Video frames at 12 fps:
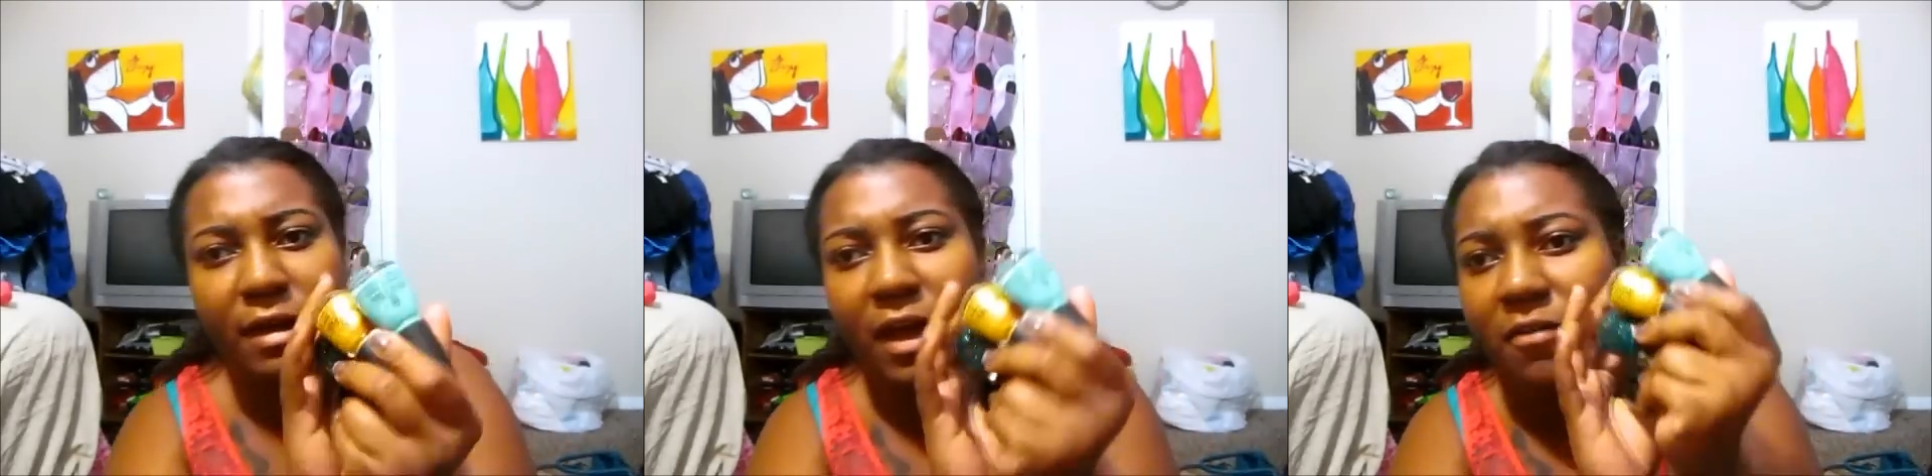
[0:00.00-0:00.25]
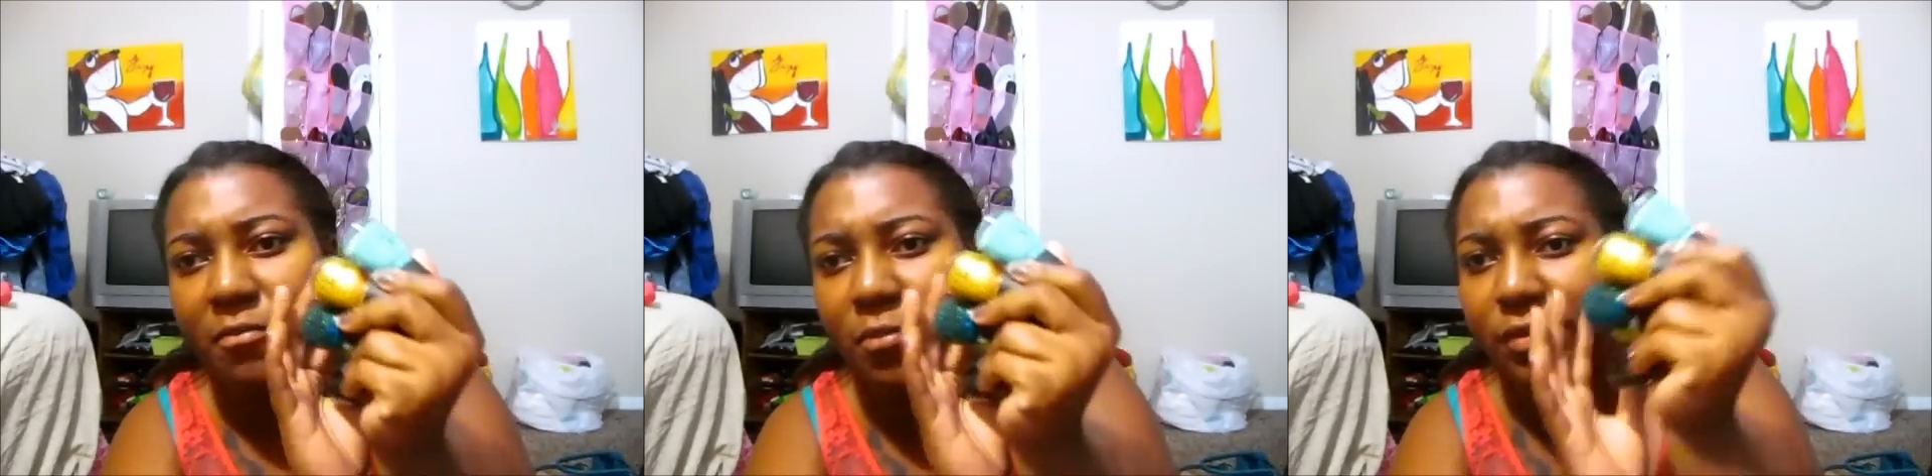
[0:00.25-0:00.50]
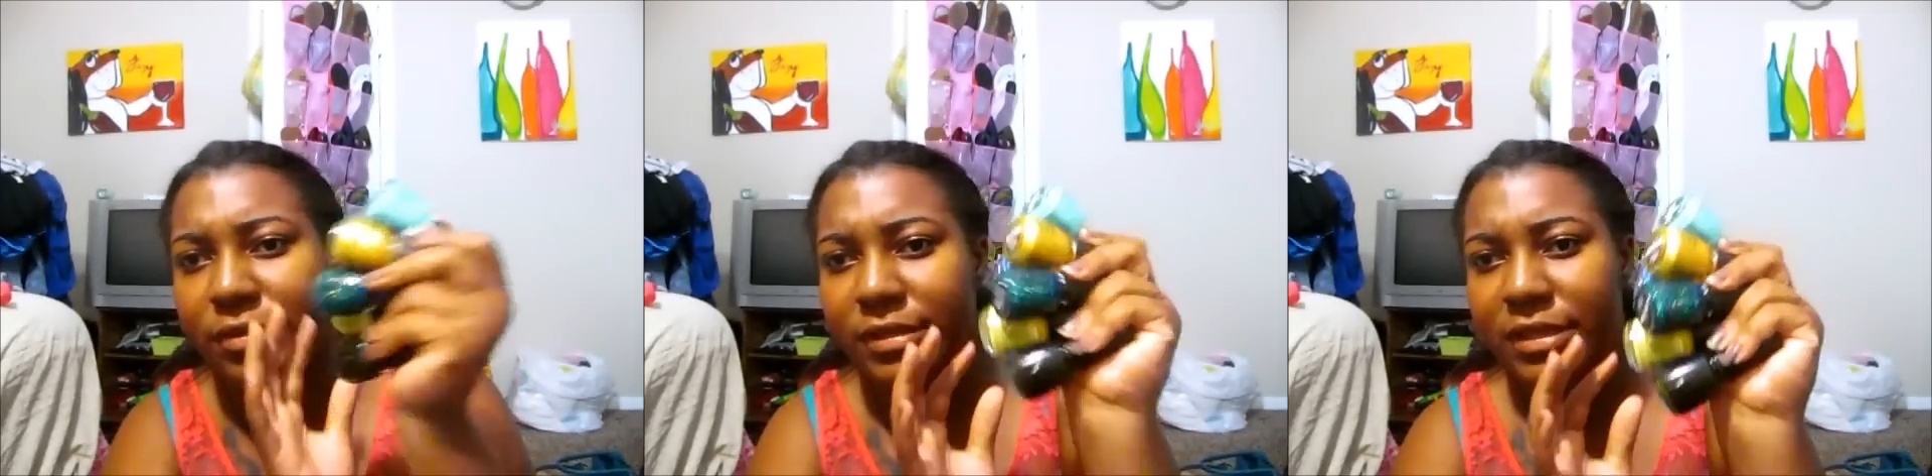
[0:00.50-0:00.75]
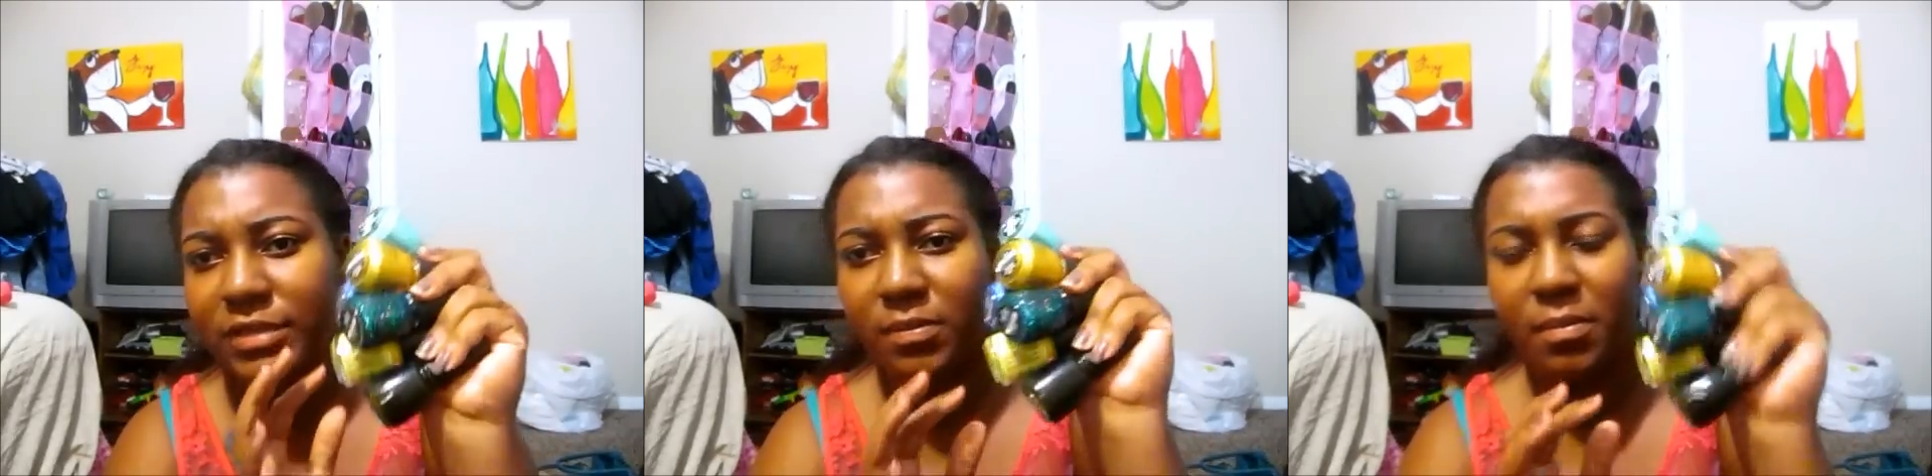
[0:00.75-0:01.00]
I have more than
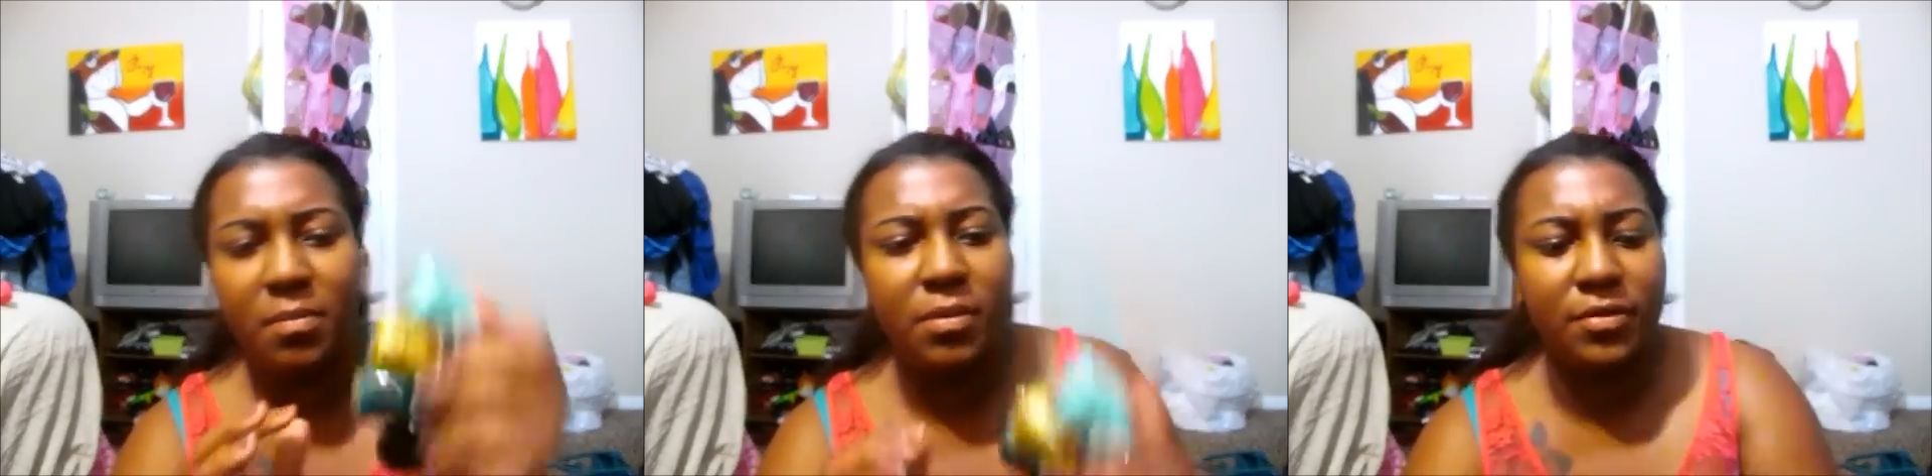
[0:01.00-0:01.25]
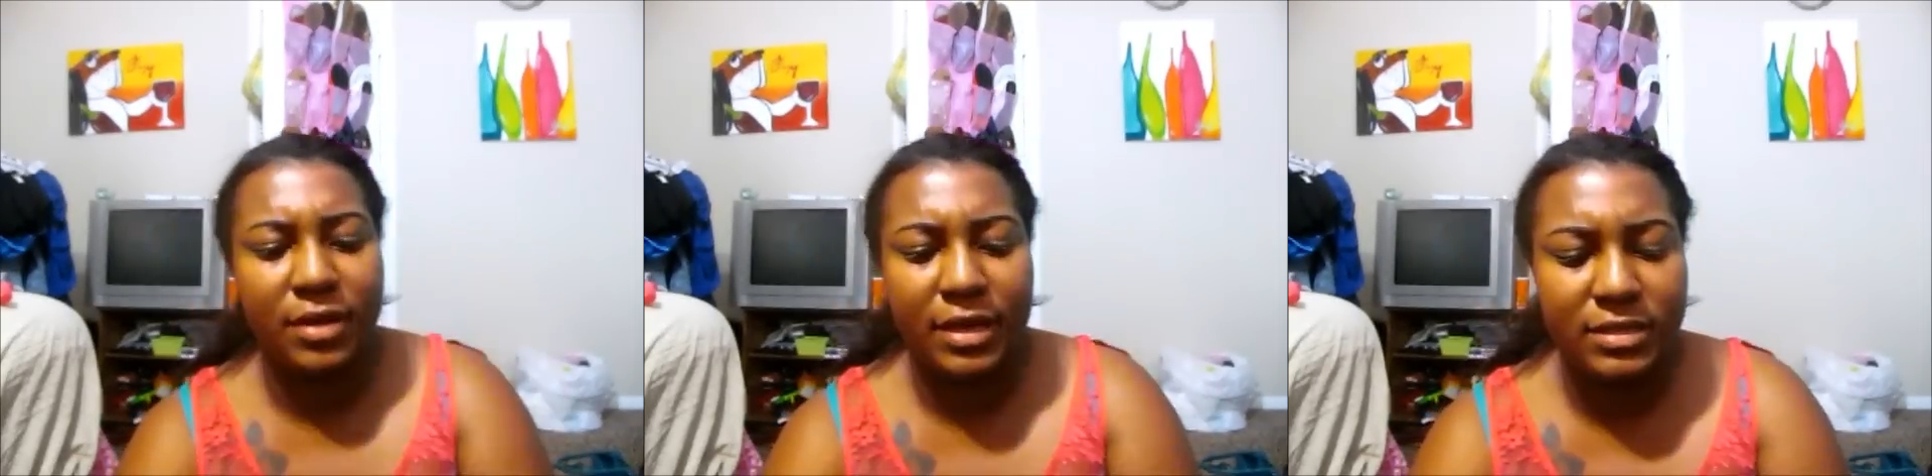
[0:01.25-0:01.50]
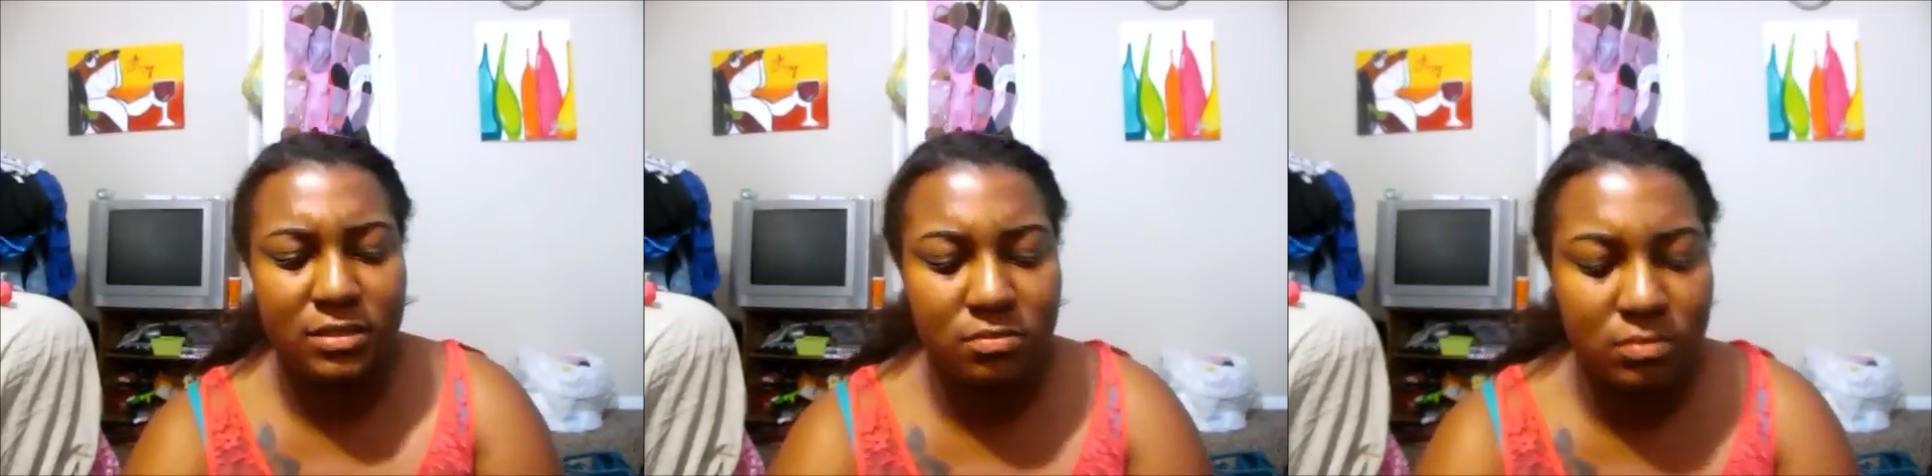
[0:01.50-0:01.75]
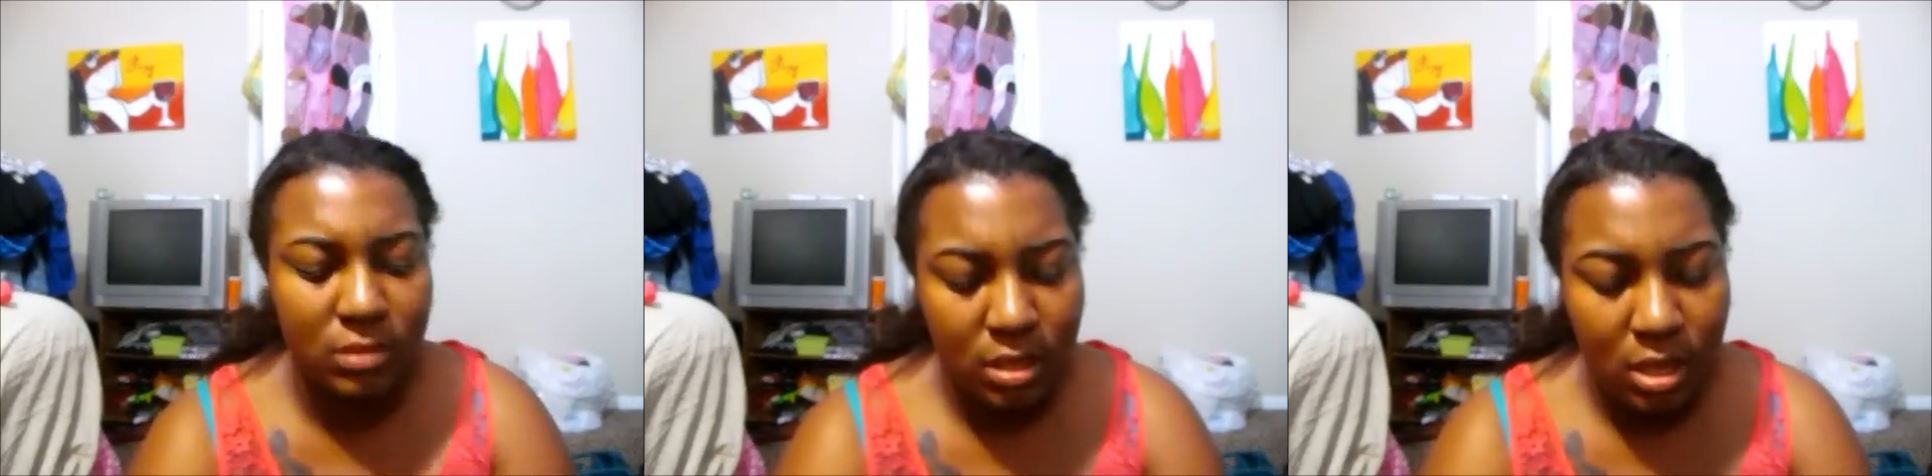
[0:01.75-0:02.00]
these, but my mother has them.